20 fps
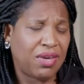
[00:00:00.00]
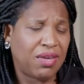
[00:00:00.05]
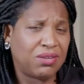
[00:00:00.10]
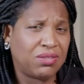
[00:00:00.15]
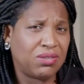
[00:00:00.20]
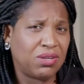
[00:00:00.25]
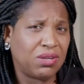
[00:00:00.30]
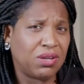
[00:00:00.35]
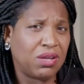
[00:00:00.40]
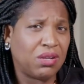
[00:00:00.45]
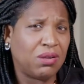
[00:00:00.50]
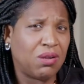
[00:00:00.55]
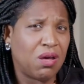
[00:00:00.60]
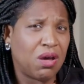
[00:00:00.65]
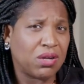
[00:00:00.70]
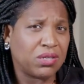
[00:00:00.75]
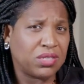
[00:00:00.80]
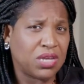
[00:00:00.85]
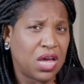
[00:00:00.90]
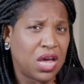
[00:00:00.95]
it took a
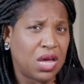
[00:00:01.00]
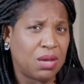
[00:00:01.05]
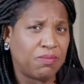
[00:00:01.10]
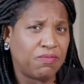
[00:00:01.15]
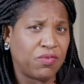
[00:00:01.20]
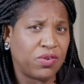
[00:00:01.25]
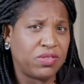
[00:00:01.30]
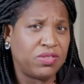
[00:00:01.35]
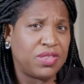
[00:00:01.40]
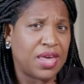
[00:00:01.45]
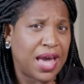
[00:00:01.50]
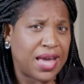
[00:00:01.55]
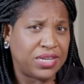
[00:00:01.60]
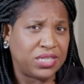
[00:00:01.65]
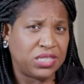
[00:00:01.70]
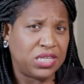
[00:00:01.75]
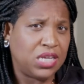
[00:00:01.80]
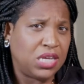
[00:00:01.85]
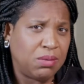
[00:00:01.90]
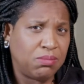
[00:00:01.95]
long time for
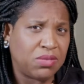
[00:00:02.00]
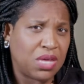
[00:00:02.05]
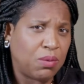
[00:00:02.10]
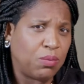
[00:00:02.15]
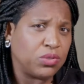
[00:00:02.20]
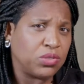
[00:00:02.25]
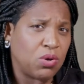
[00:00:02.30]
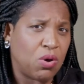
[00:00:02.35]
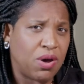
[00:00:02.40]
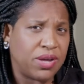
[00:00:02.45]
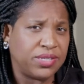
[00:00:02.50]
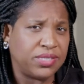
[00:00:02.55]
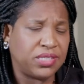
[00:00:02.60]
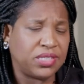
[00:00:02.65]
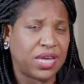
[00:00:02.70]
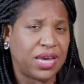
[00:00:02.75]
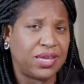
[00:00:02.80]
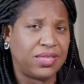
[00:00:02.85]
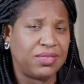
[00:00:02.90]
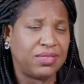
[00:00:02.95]
that team that was on
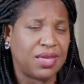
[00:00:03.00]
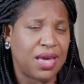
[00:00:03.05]
site